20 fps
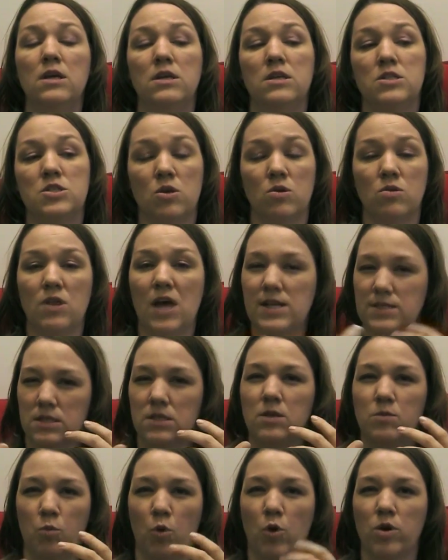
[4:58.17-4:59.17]
So that's an
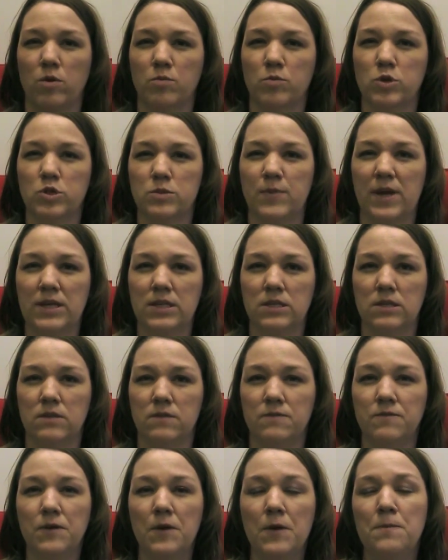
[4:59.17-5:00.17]
important
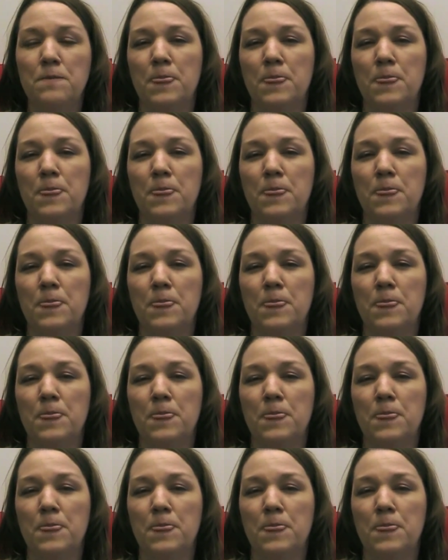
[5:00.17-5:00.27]
perspective.